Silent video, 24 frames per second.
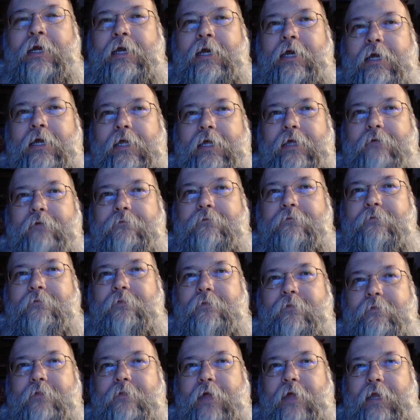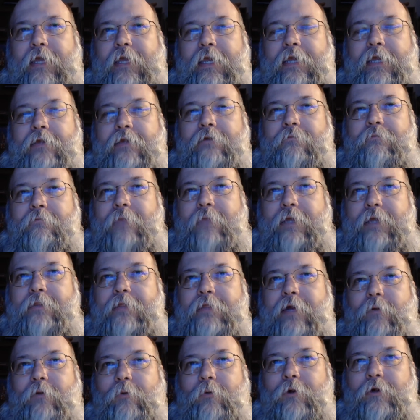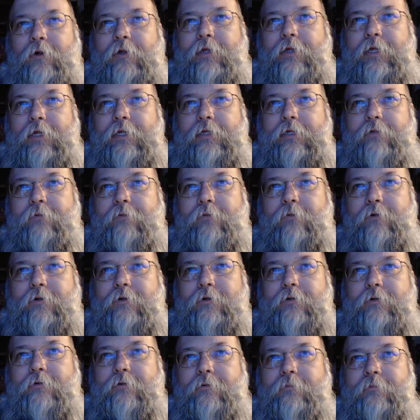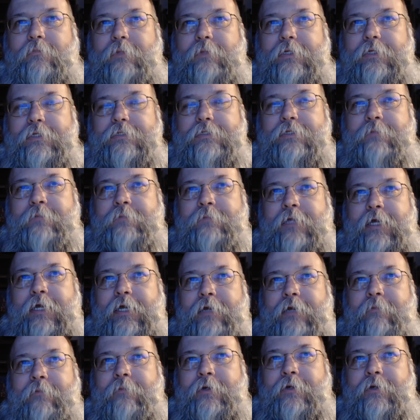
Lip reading: If I can't make that work, it will be sometime